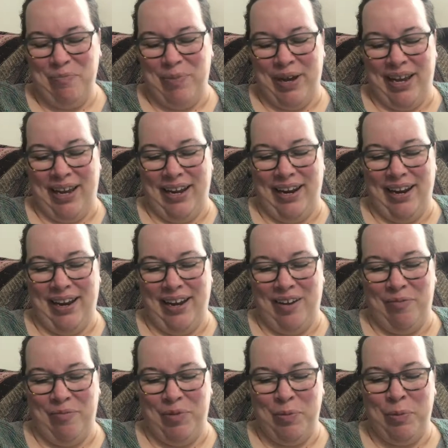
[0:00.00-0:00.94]
But
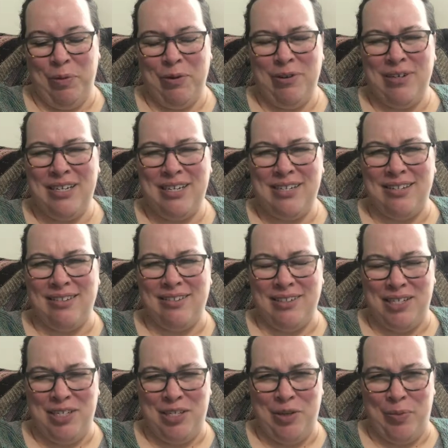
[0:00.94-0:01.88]
the border doesn't
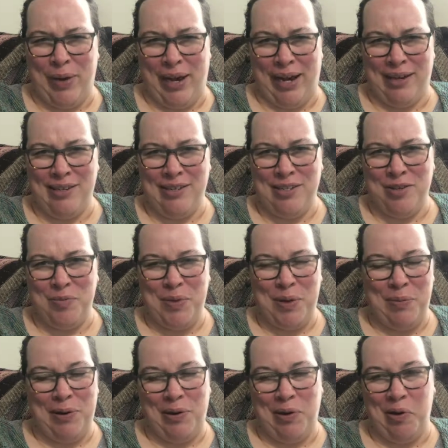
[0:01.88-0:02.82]
look too bad, so
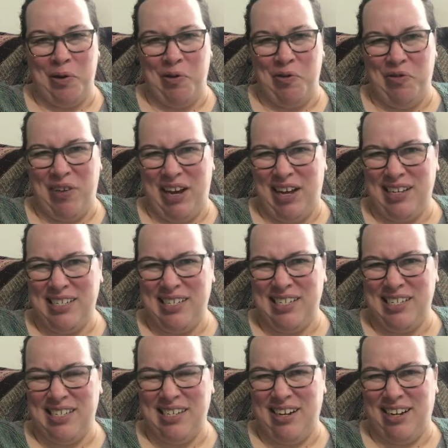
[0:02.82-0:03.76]
maybe it'll go fast.
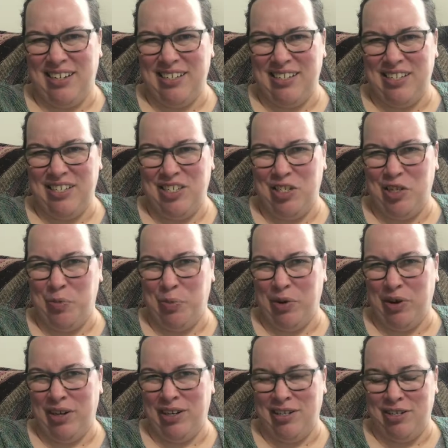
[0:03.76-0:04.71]
It's not
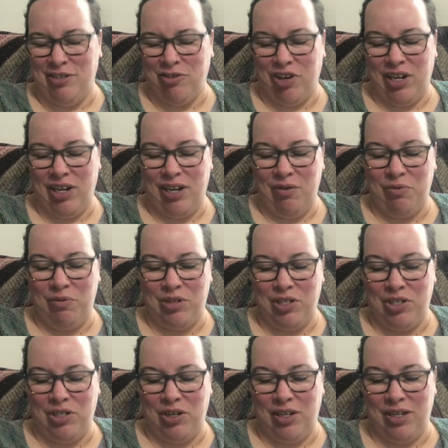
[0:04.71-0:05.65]
super intricate
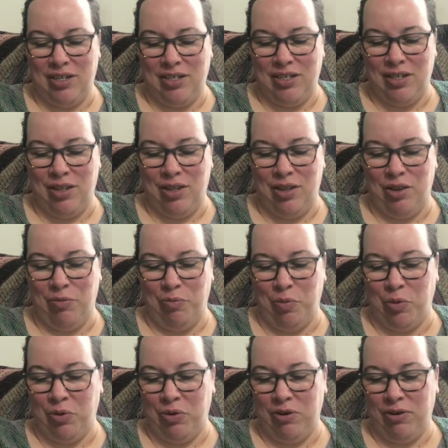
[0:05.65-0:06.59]
once you get to the
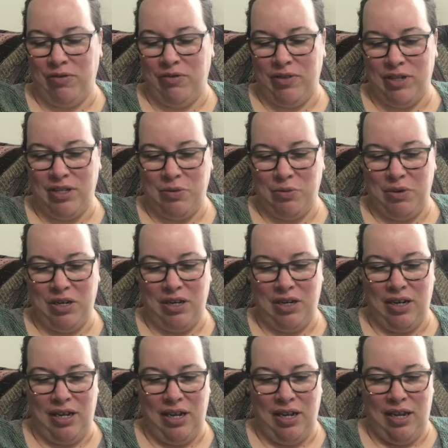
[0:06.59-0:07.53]
border of this
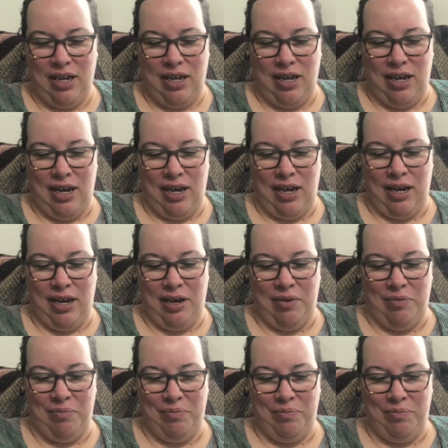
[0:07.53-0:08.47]
one.
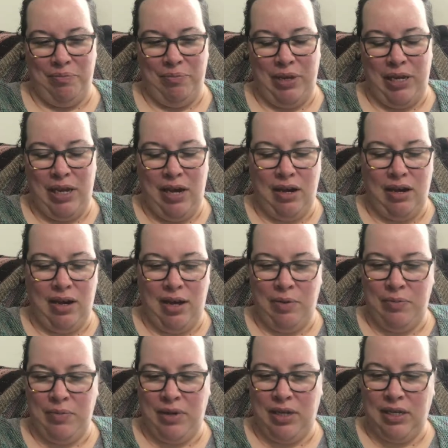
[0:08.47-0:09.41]
But yeah,
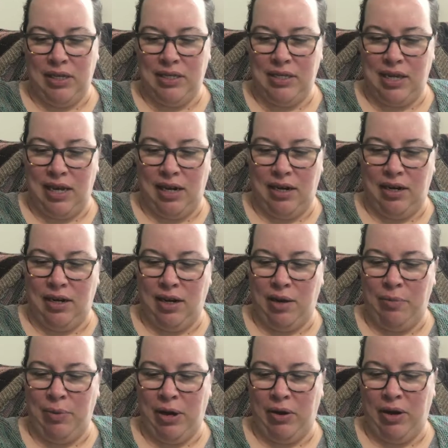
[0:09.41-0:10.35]
I'm excited
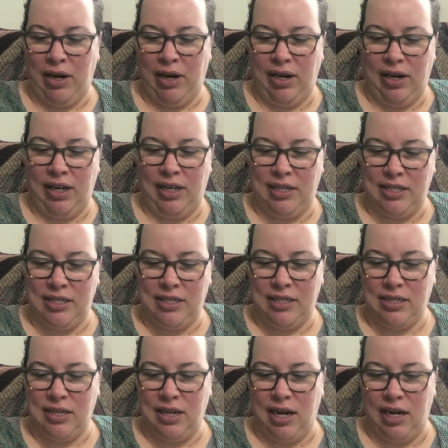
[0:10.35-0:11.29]
about it.
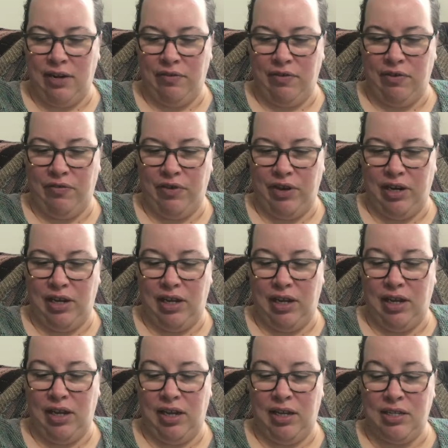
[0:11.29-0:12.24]
It's kind of a fun
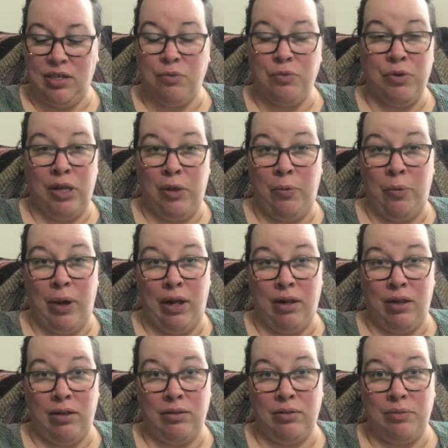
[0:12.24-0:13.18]
knit. It's a really
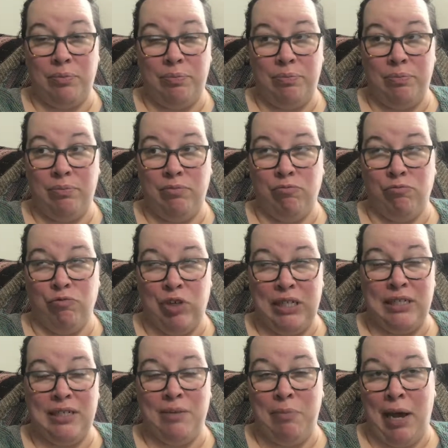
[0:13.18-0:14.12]
well
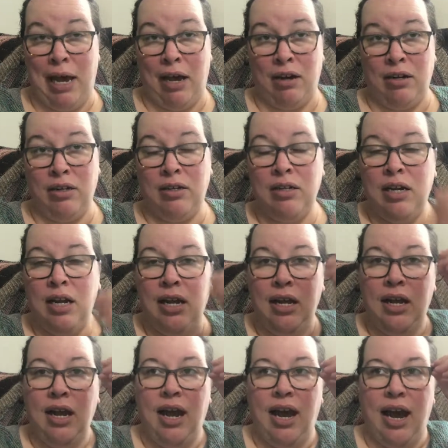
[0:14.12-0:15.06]
written pattern.
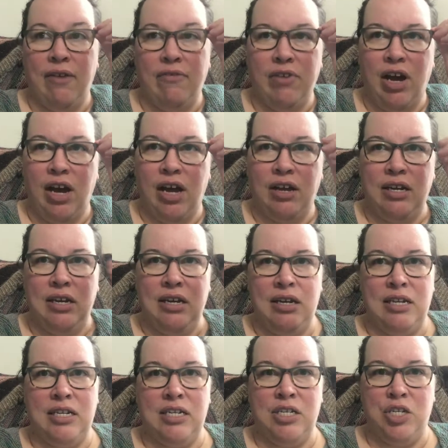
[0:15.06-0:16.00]
I've not
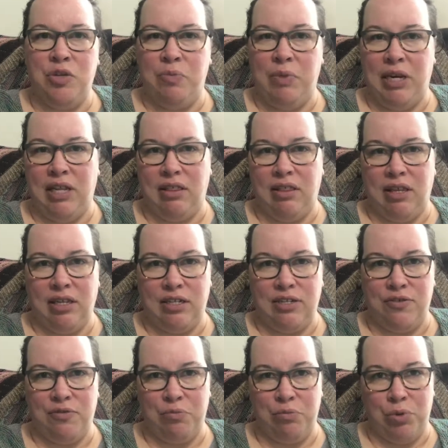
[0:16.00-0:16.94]
knit too many
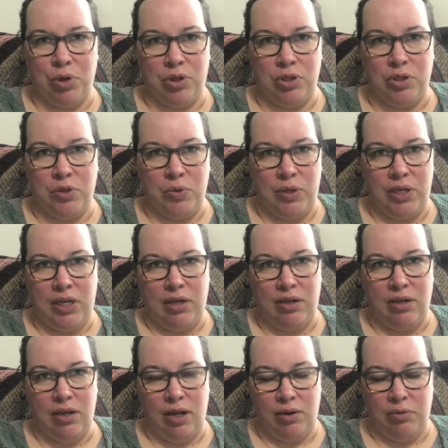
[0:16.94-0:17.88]
things from Brooklyn
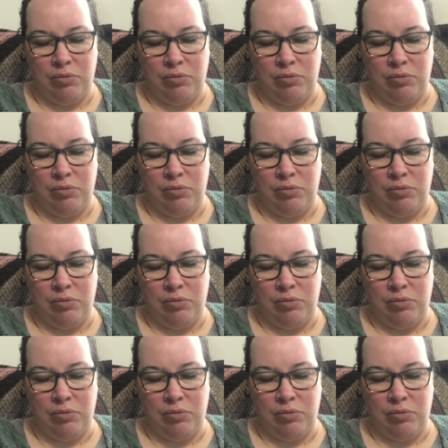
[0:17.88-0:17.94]
Tweed.